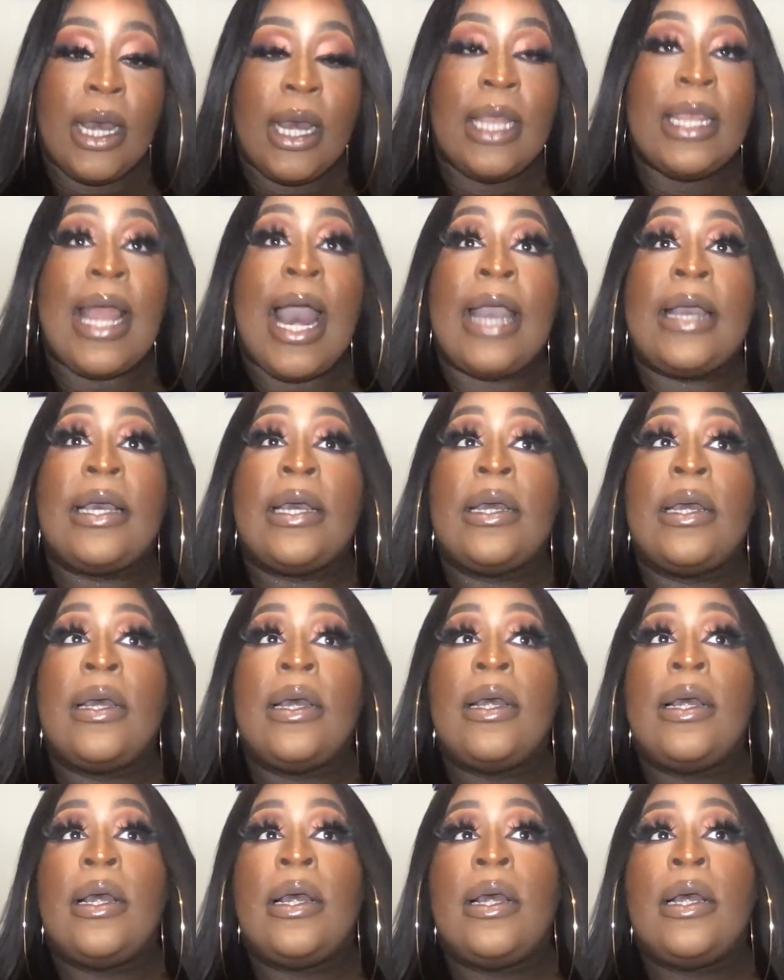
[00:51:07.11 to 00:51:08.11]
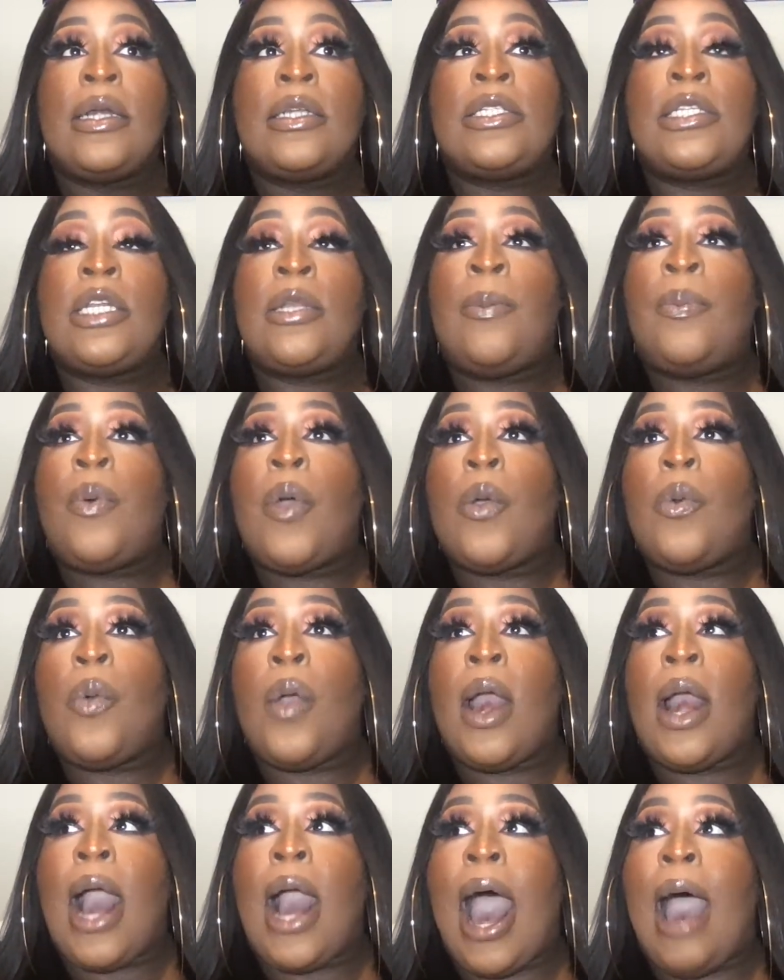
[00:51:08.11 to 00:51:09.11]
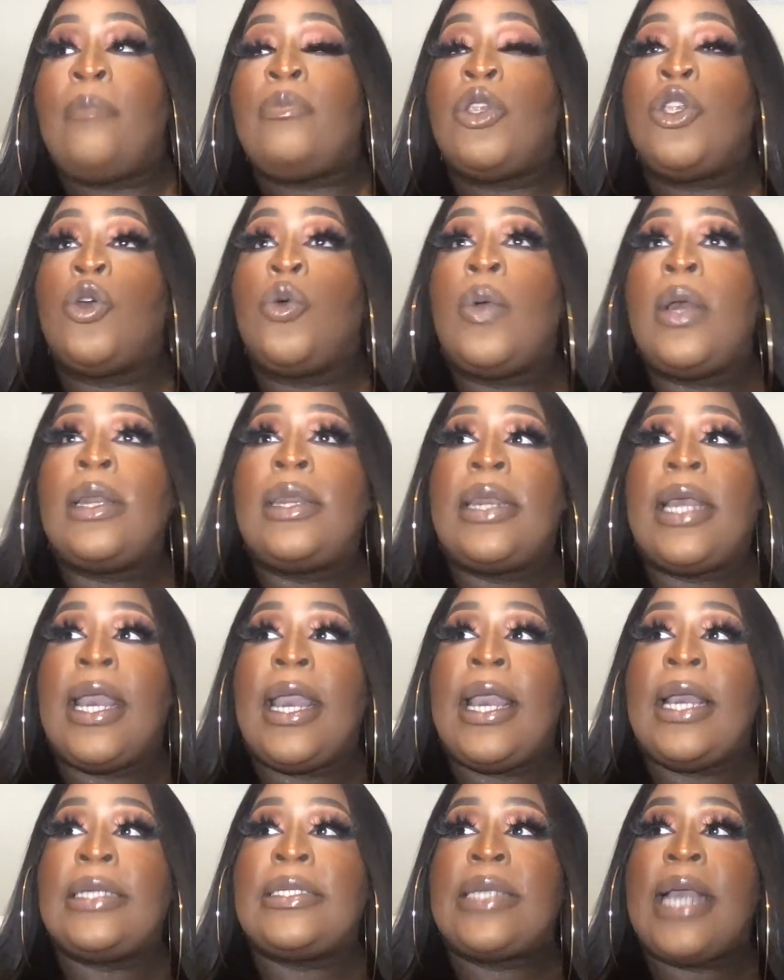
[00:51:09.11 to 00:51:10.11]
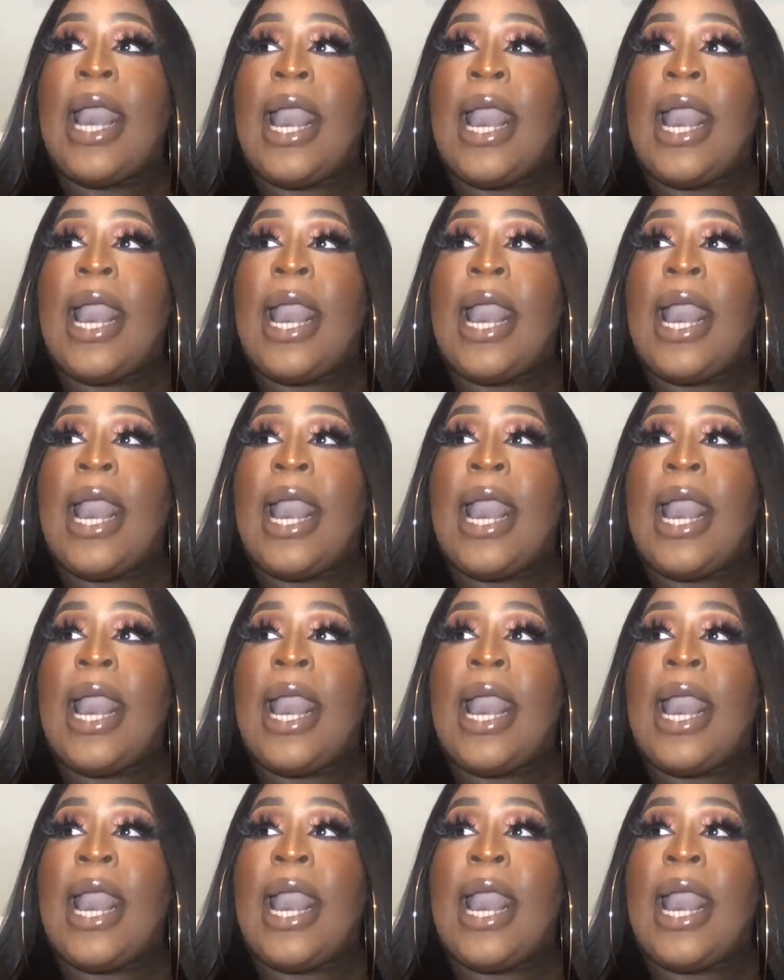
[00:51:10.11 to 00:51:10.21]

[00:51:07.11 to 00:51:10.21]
Like, to the point where I'm doing things